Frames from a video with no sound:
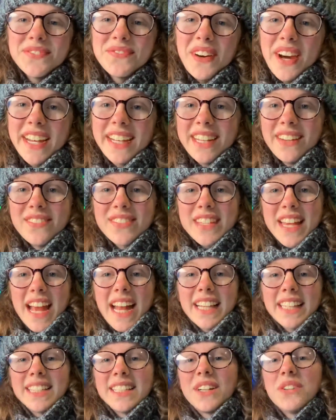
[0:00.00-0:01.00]
My name's
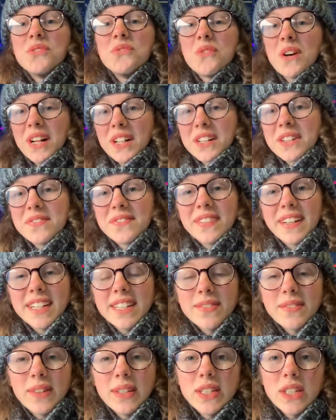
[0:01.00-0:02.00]
Helena, welcome back
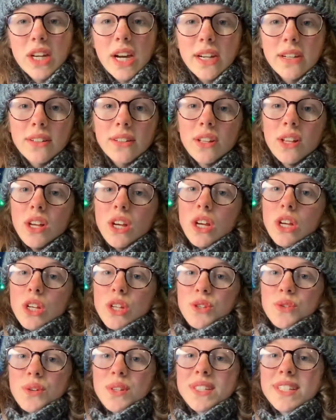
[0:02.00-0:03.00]
to my channel.
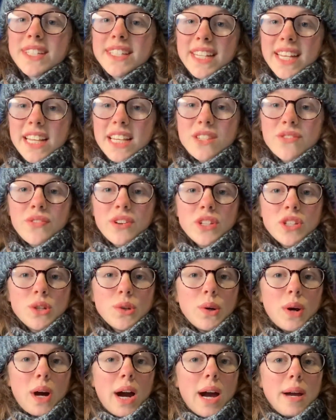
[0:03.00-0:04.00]
So in today's
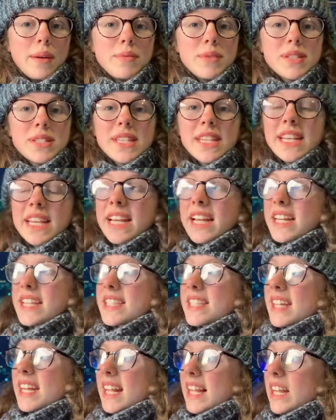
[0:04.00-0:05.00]
video I'm seeing as
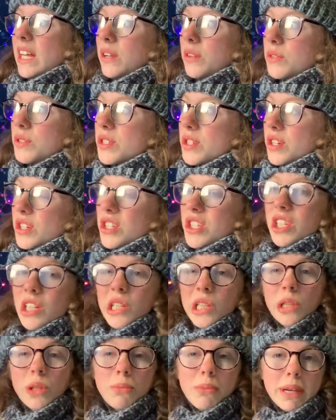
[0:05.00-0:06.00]
the clouds are
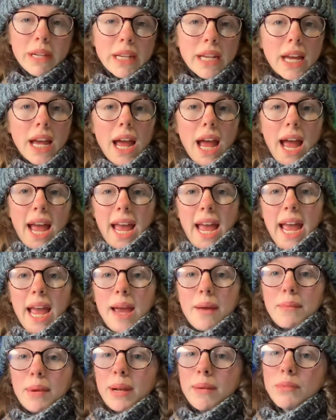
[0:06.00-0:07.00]
still looming
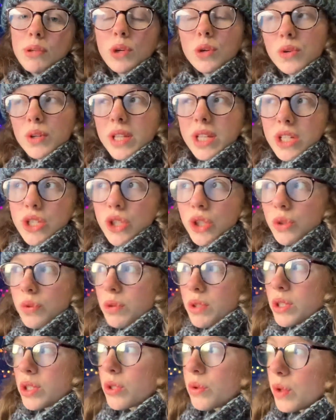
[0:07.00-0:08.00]
um, and I'm not really sure
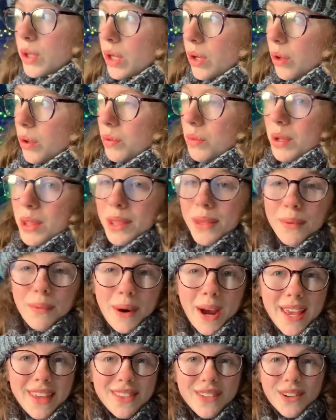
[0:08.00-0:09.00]
what's going on with the
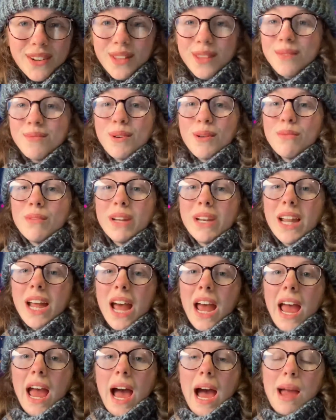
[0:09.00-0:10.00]
weather at the moment,
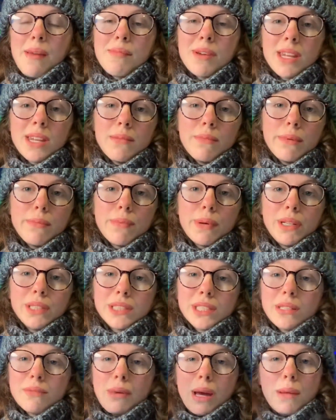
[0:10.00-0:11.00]
I'm going to be
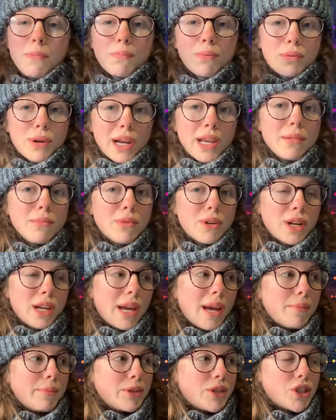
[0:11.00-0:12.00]
building my primary
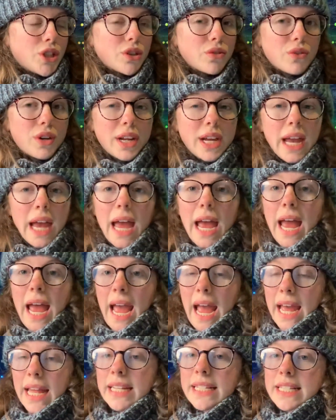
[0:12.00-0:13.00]
imaging rig
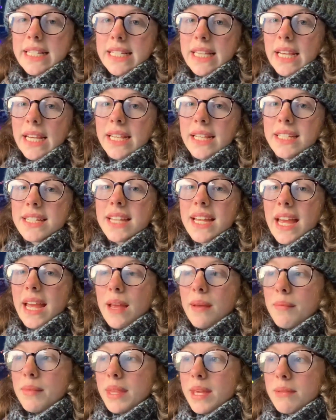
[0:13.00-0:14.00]
inside
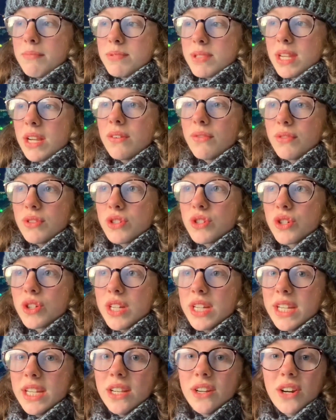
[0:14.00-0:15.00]
um, the observatory
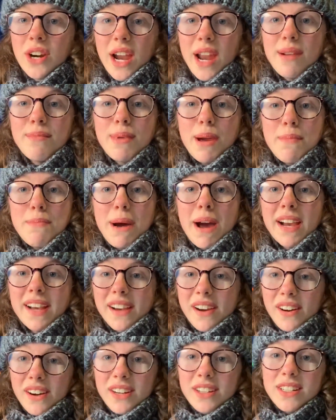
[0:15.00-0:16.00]
here in my back
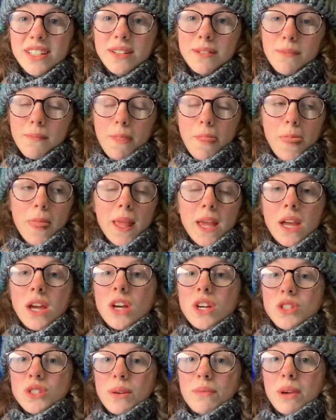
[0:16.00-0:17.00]
garden.
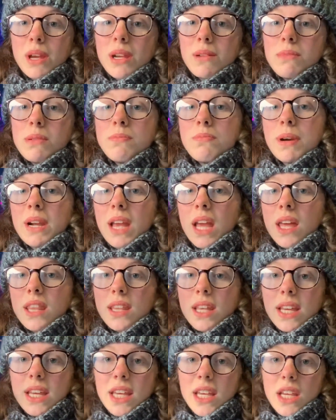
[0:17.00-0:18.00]
So I'm going to be bringing
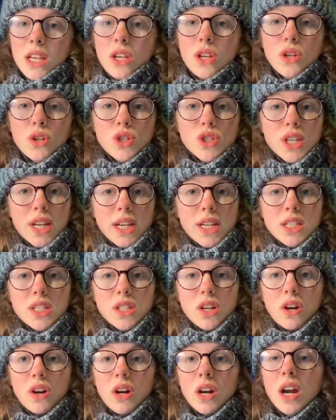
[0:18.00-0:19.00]
the E Q six
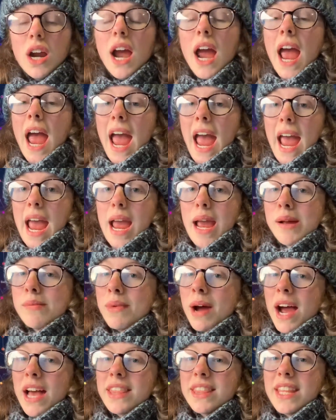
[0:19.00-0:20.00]
R um,
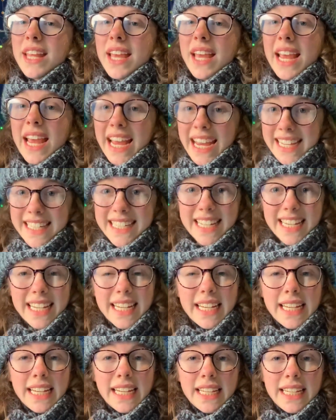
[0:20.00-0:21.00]
and the
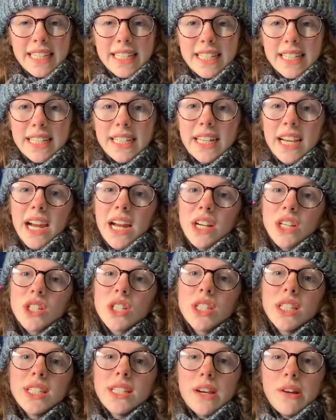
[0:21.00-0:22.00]
eighty E D
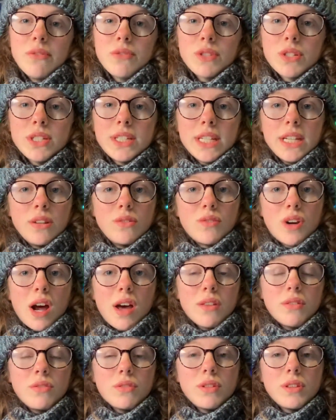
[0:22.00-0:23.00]
actually down today
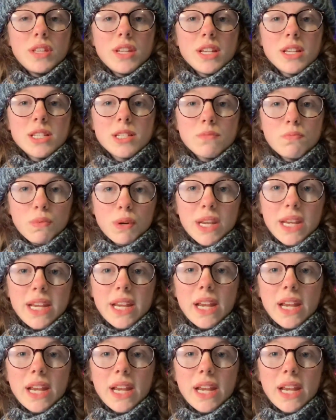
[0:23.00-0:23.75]
rather than the Esprit.